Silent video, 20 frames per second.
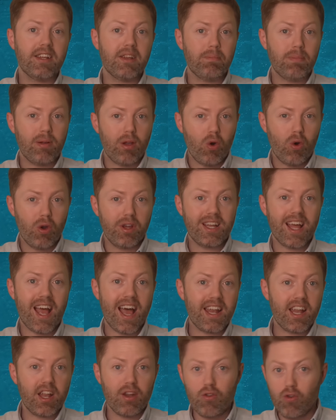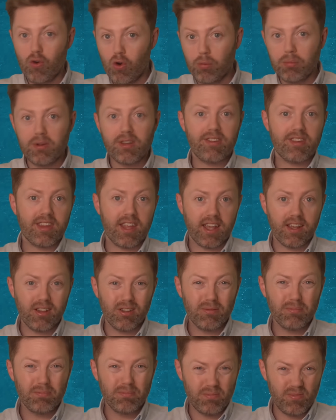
deployed at enormous scale,